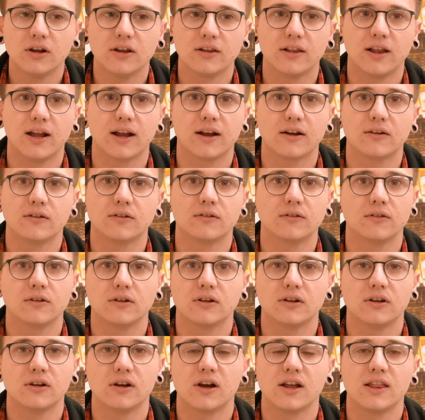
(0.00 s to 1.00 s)
Like,
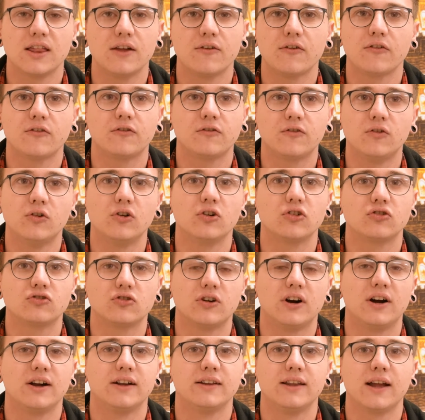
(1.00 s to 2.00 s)
I never thought of
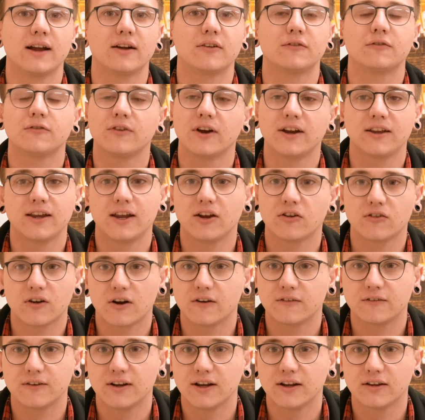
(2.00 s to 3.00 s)
trying like 3D
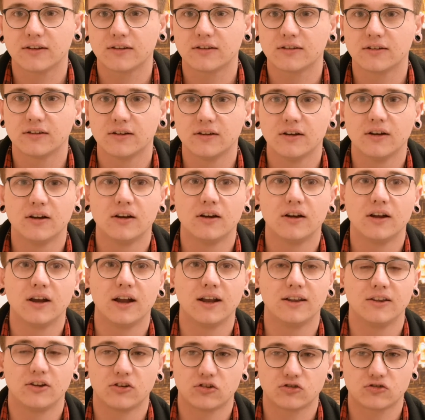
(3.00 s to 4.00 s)
graphics
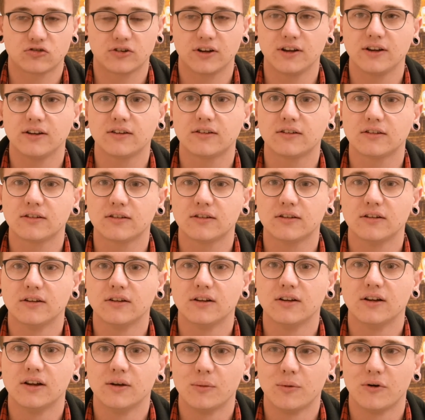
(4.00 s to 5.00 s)
in the streets
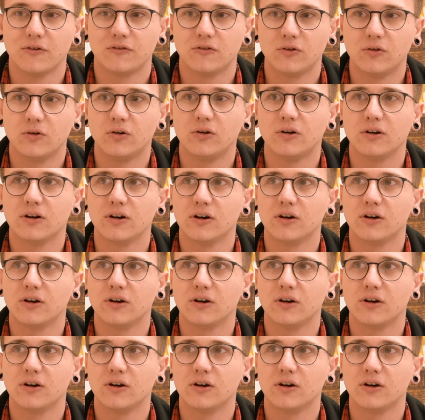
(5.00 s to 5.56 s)
before.